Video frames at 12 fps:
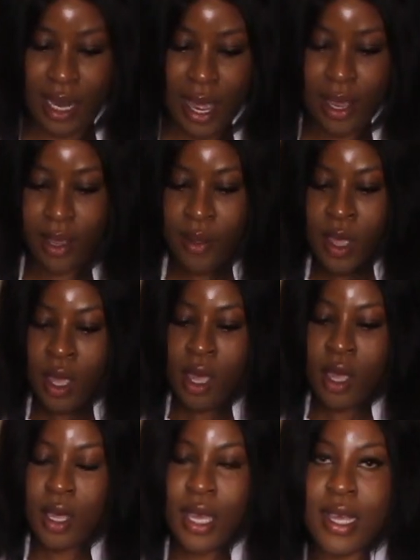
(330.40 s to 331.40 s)
like,
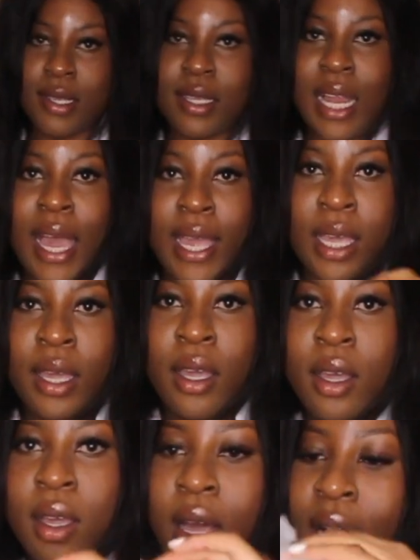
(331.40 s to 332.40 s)
it's like,
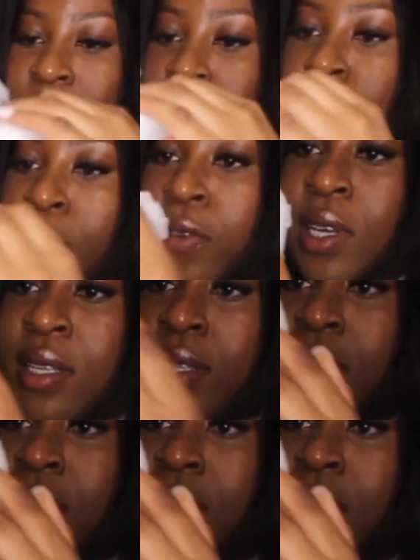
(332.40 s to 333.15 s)
I don't know if you can